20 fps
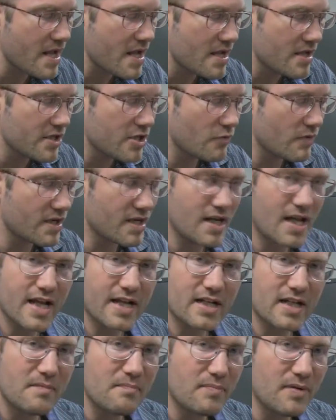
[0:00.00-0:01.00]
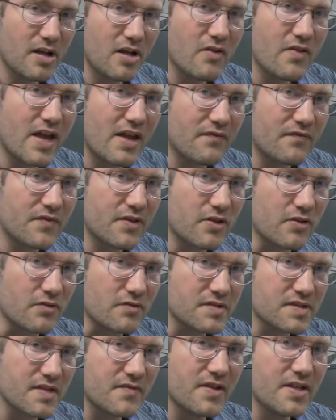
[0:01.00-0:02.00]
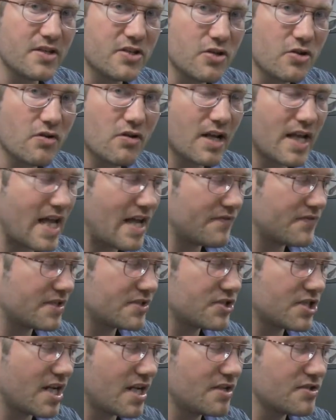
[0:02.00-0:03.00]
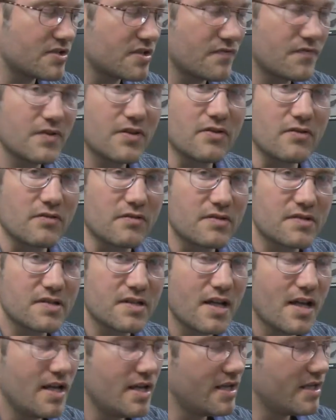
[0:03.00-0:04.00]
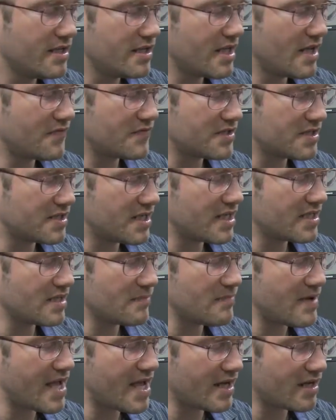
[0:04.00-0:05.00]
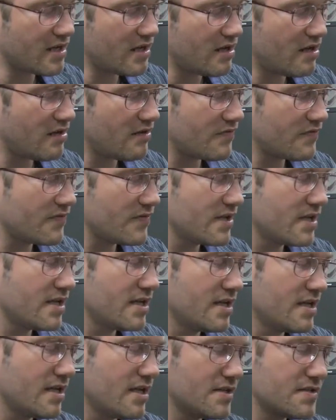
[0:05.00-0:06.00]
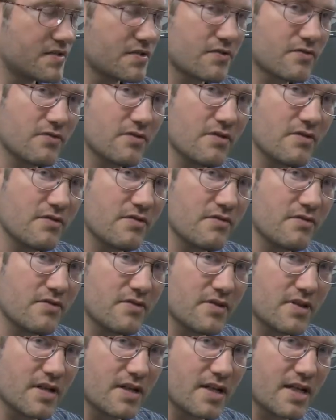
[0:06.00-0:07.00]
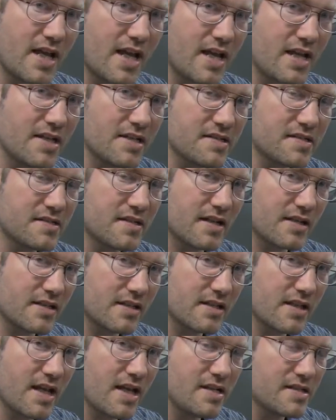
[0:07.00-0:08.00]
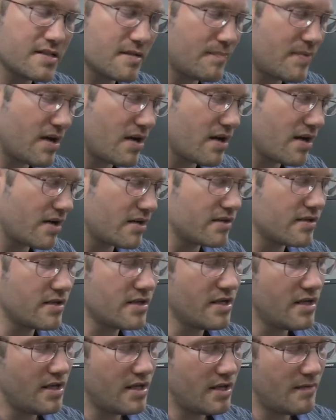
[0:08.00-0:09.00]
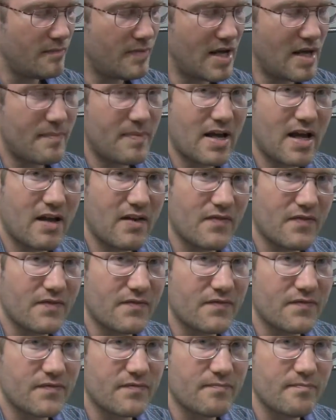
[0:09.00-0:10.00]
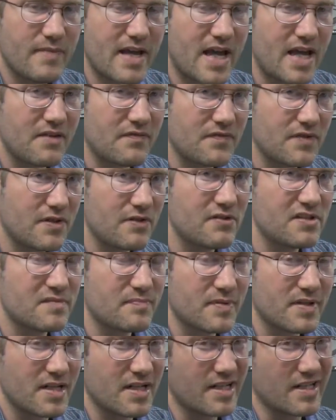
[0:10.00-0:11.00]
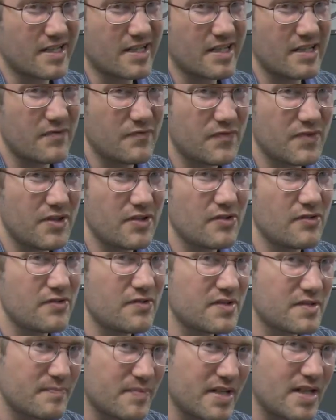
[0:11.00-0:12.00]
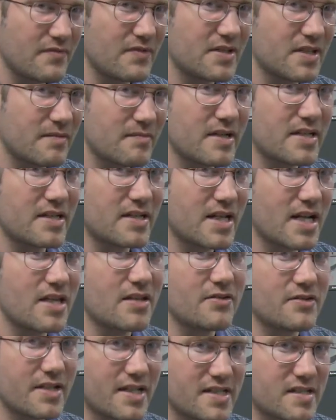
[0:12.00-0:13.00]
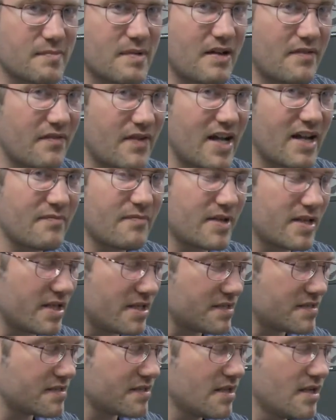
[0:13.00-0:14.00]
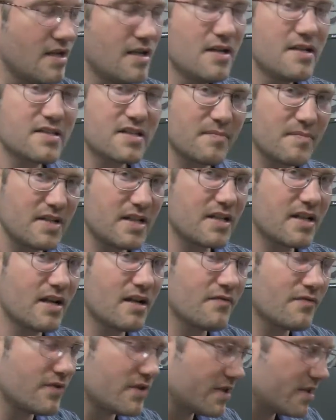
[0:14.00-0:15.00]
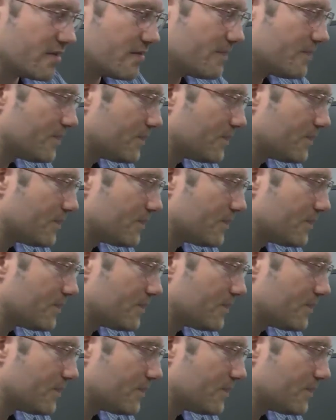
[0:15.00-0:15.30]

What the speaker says: you would likely blow that fuse, and then you'll have to change the fuse. You have to take the back off, unscrew the case, take the case apart, pop out the bad fuse, put in a good fuse, put everything back together. It takes about 5 minutes. So be careful here.